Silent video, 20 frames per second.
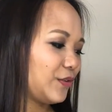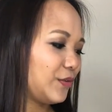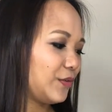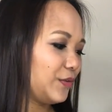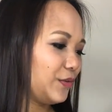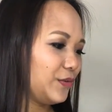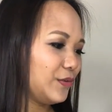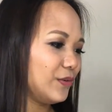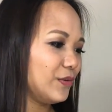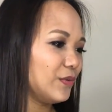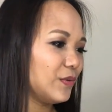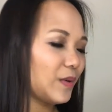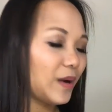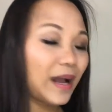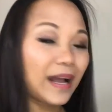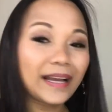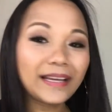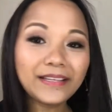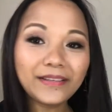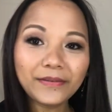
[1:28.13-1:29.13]
Ooh,
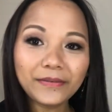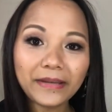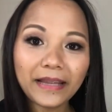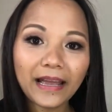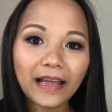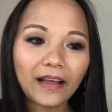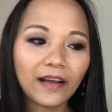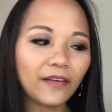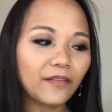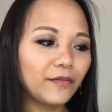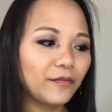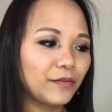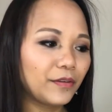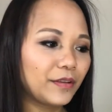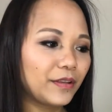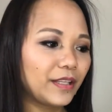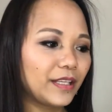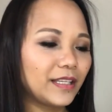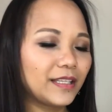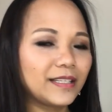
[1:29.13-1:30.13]
I don't
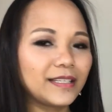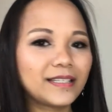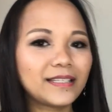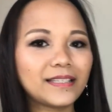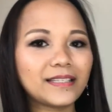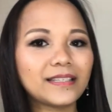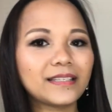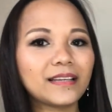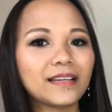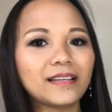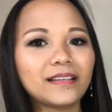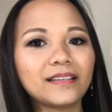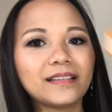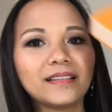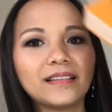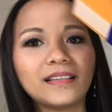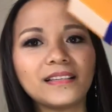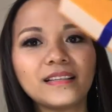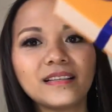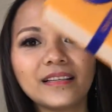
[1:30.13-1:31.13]
have this
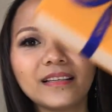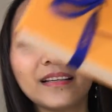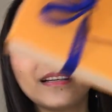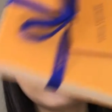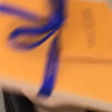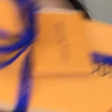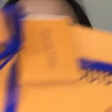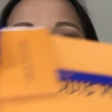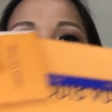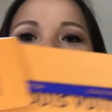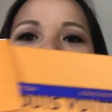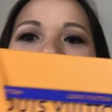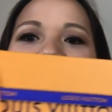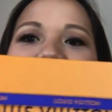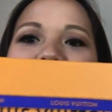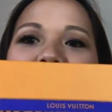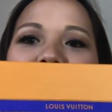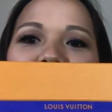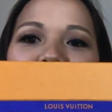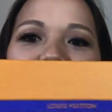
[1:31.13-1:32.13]

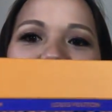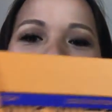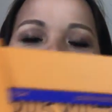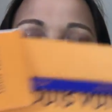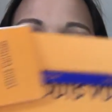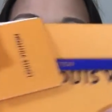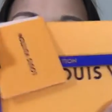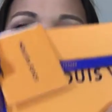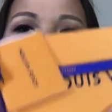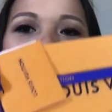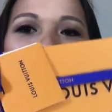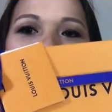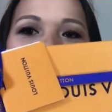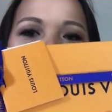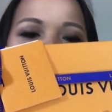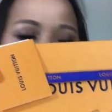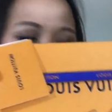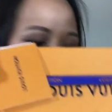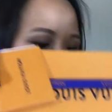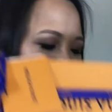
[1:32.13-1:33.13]
long
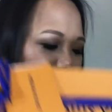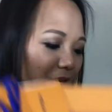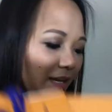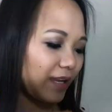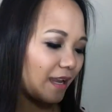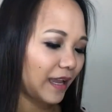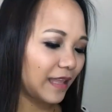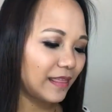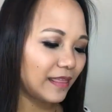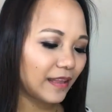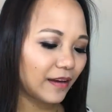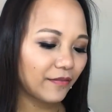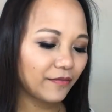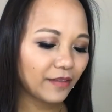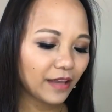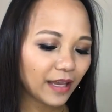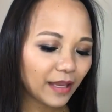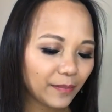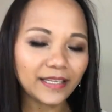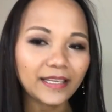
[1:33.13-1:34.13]
box yet. I love
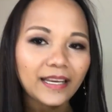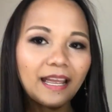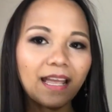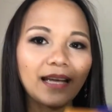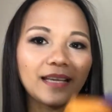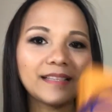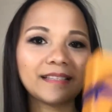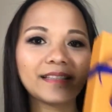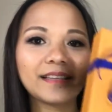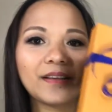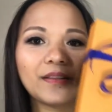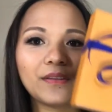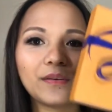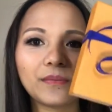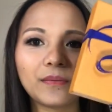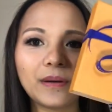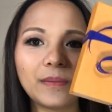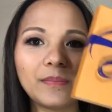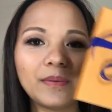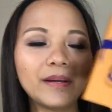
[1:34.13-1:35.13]
that. It has the
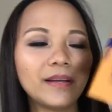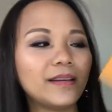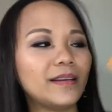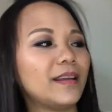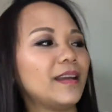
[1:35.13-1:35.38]
ribbon